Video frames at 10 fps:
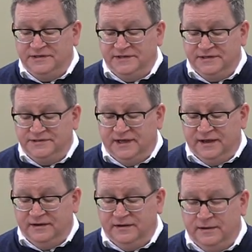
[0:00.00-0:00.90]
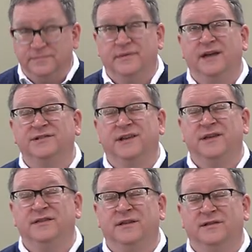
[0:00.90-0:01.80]
He says, I
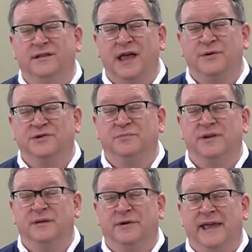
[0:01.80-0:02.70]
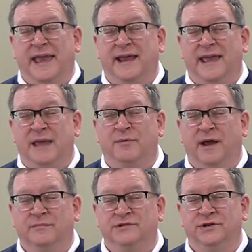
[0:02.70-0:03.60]
think that the language is repeated about
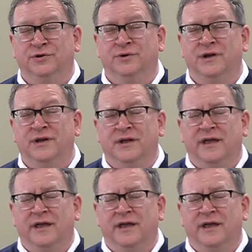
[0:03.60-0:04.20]
Abraham too,